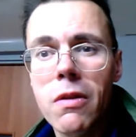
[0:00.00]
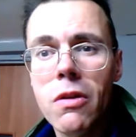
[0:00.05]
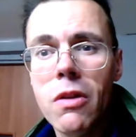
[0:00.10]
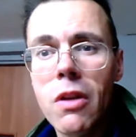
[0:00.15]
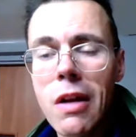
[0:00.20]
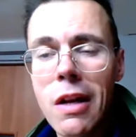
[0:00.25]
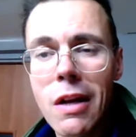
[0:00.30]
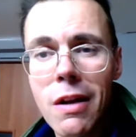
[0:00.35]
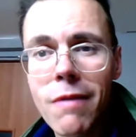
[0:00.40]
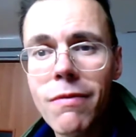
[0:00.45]

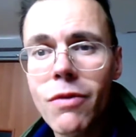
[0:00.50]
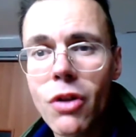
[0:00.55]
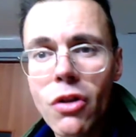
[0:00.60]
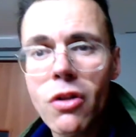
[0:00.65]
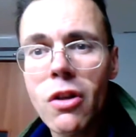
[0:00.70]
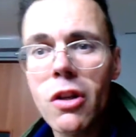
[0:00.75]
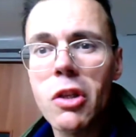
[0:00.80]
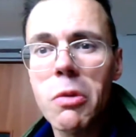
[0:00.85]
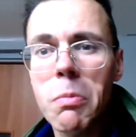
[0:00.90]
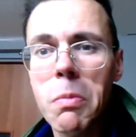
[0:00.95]
that I have
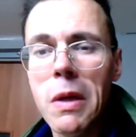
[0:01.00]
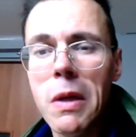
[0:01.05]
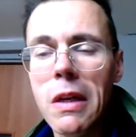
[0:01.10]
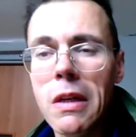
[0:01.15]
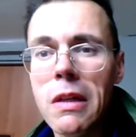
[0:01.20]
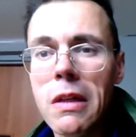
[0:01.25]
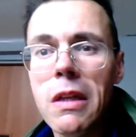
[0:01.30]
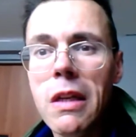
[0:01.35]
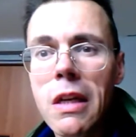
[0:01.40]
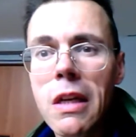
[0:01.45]
just
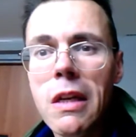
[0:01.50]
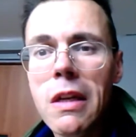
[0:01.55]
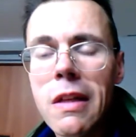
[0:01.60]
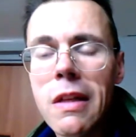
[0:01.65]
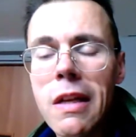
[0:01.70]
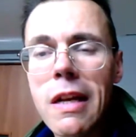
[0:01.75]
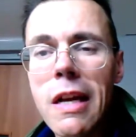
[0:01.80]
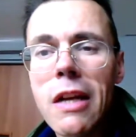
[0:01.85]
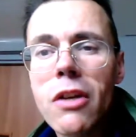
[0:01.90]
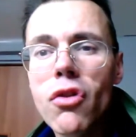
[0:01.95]
explained,
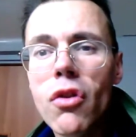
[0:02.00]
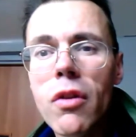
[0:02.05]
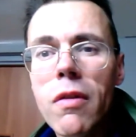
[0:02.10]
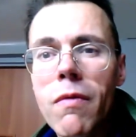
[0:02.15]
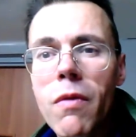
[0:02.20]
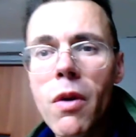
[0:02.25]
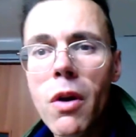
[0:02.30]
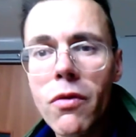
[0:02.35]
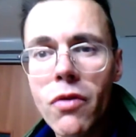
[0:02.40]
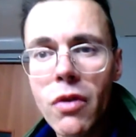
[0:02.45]
that actually
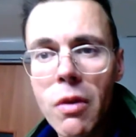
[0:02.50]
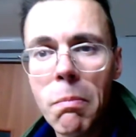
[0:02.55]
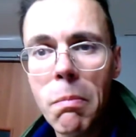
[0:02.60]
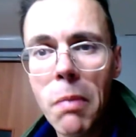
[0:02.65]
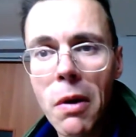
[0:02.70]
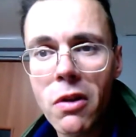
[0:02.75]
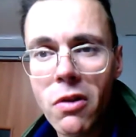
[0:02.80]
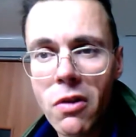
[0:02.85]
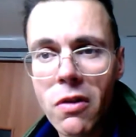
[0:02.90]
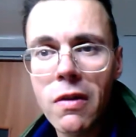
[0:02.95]
involves the
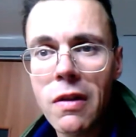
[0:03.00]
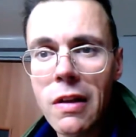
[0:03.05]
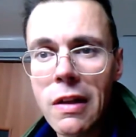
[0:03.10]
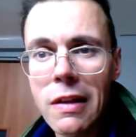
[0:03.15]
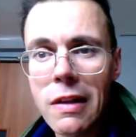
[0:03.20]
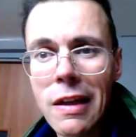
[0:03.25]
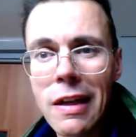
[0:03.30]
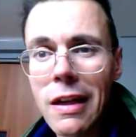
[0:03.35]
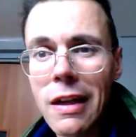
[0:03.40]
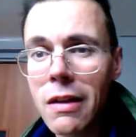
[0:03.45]
person
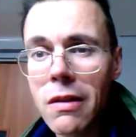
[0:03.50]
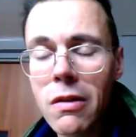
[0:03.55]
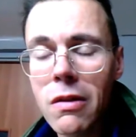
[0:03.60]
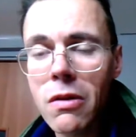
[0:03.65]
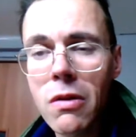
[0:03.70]
that had